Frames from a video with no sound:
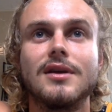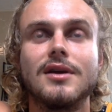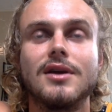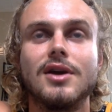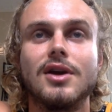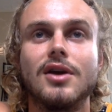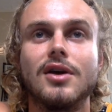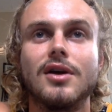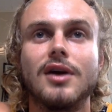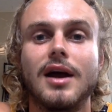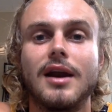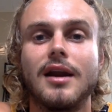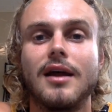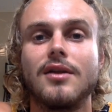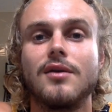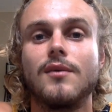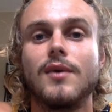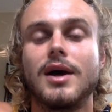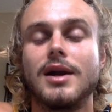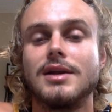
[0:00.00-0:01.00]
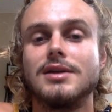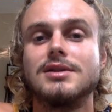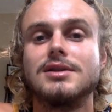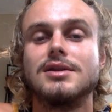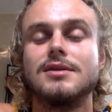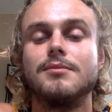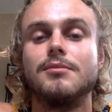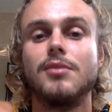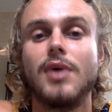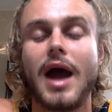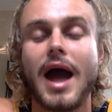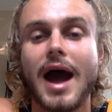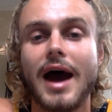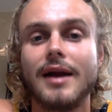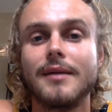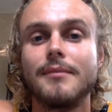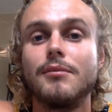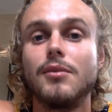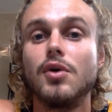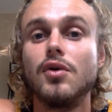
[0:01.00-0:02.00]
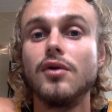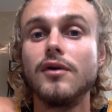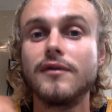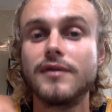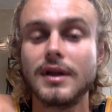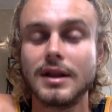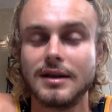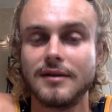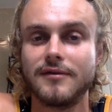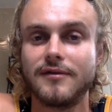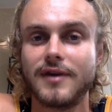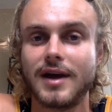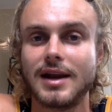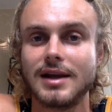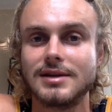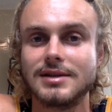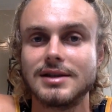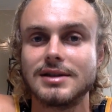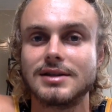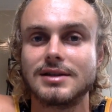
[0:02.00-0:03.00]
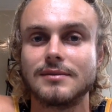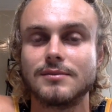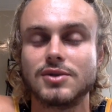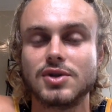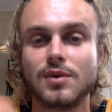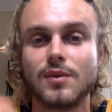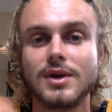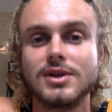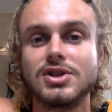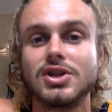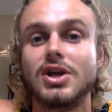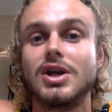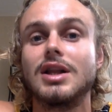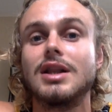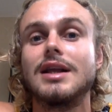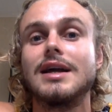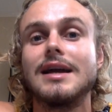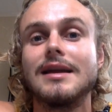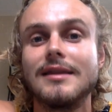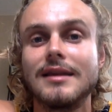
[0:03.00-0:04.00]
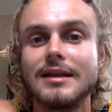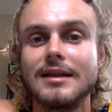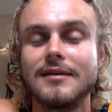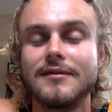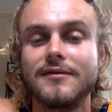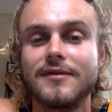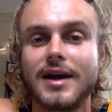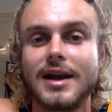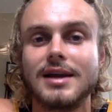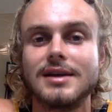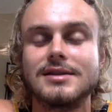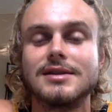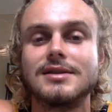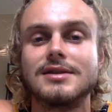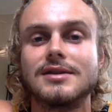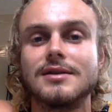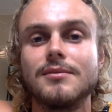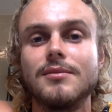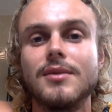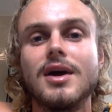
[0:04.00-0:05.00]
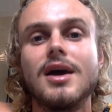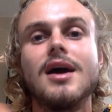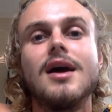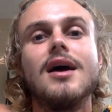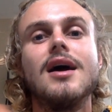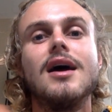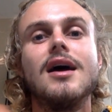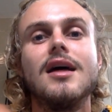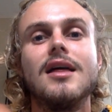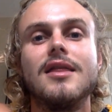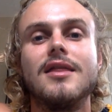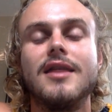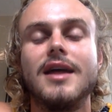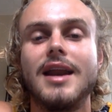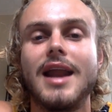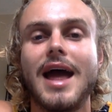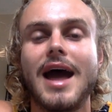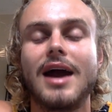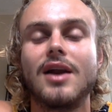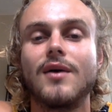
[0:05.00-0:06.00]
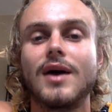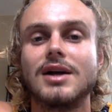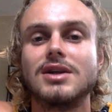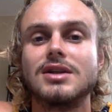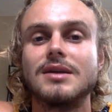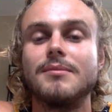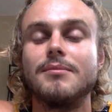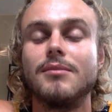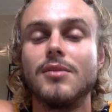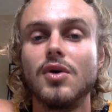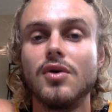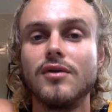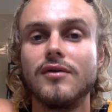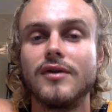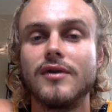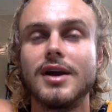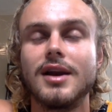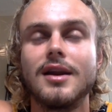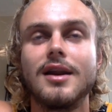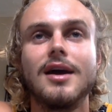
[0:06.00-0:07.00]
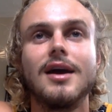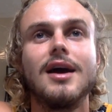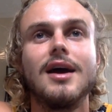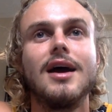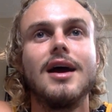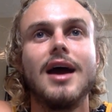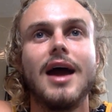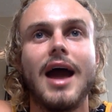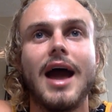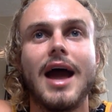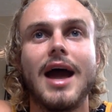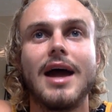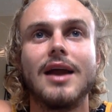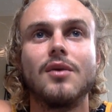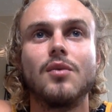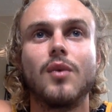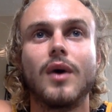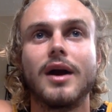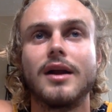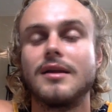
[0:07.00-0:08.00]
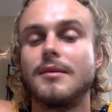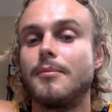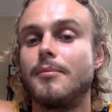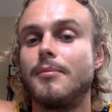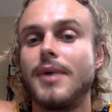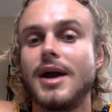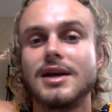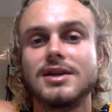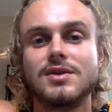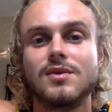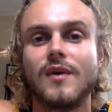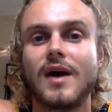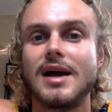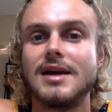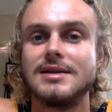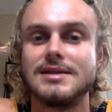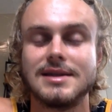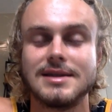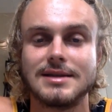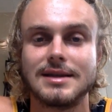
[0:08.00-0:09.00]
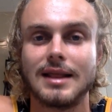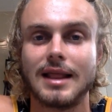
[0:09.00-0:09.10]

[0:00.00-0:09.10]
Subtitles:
Another one is how to move the lymphatic system. So once you clean the lymphatic system, then how to actually move it. And one of the best ways is